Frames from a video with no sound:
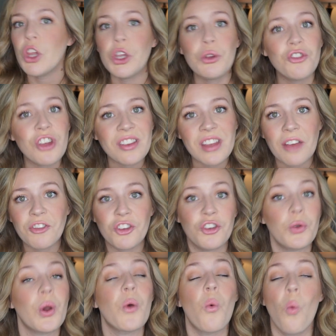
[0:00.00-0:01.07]
You just have to
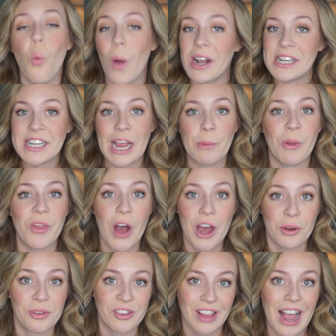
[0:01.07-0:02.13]
do it one time with
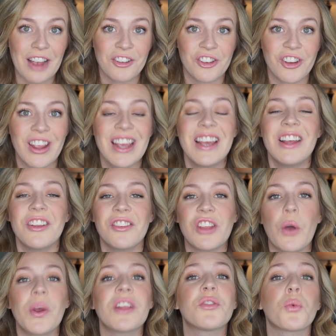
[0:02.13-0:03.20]
AutoSlash.
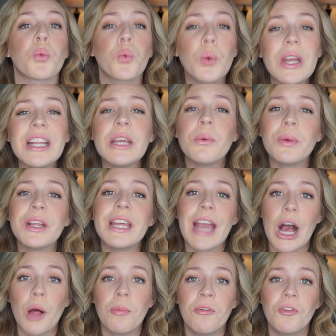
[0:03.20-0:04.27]
So it's really, really
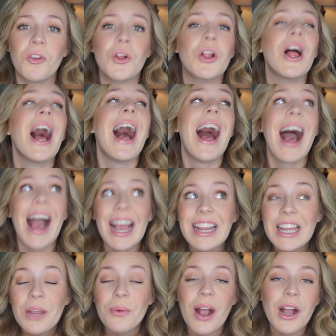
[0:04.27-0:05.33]
helpful.
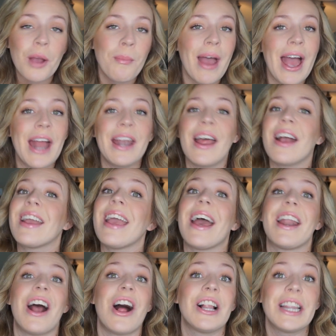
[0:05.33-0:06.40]
Highly recommend. Again,
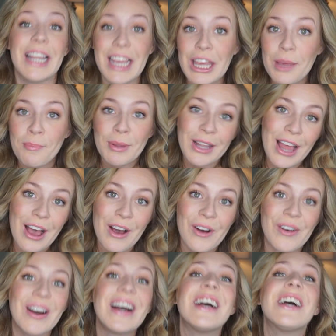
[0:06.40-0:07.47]
I'll link it
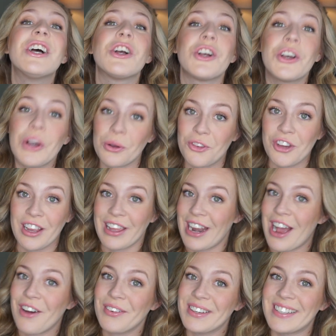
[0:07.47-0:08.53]
below. Go check it
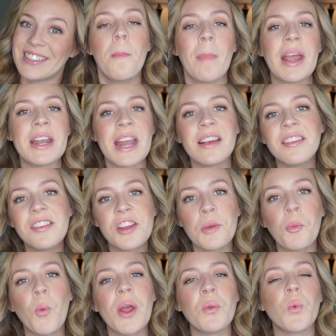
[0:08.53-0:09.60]
out. My next tip
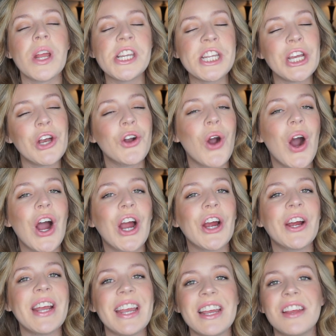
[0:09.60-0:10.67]
when renting a car
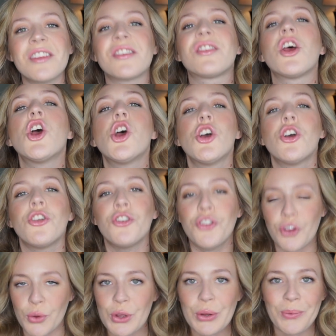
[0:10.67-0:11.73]
is do
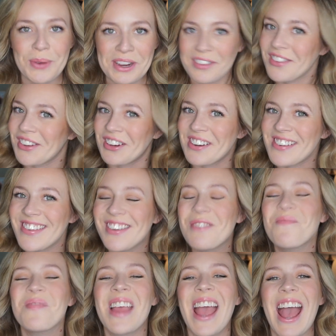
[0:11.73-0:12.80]
your research.
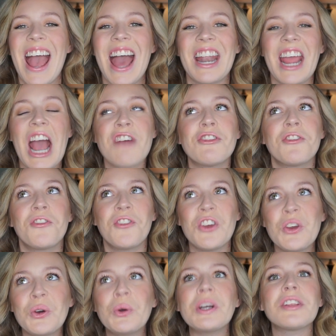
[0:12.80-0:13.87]
And I have a
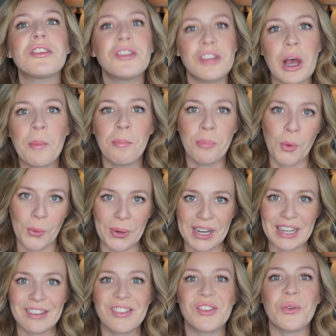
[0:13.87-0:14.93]
few
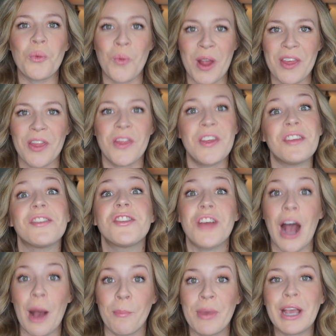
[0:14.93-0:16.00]
sub-points with this
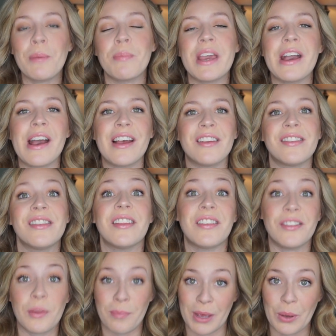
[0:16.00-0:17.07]
topic because this is
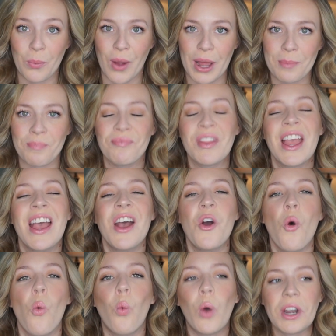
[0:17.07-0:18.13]
a big one.
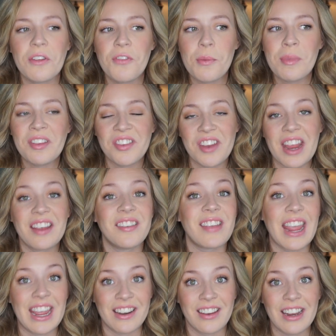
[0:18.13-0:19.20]
One of the mistakes
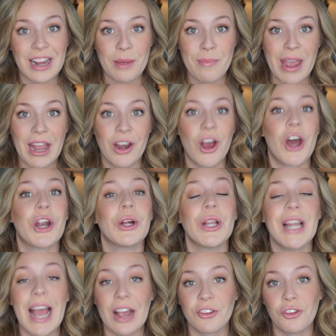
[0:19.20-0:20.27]
Andy and I made on our
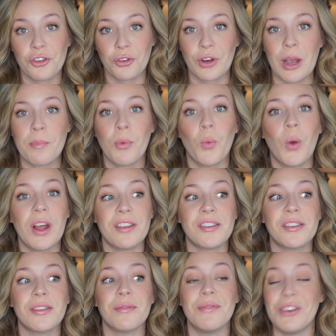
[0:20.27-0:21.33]
last trip
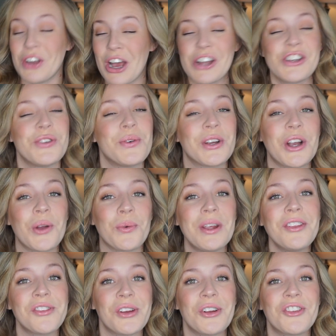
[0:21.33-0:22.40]
was not doing our
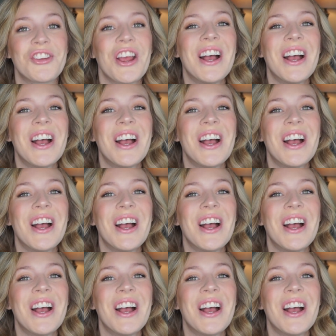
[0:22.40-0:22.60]
research.